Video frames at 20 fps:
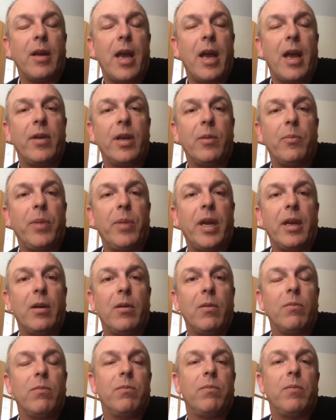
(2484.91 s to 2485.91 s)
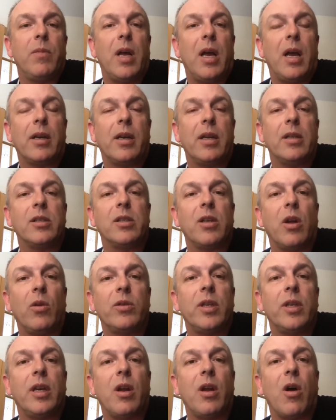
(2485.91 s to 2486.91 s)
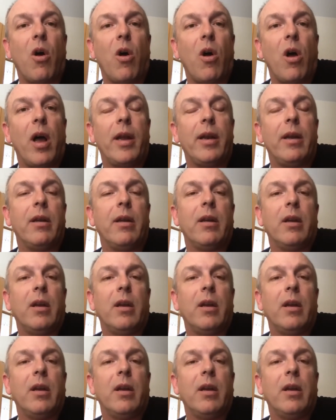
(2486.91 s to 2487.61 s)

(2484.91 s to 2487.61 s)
having been uh, consulted on.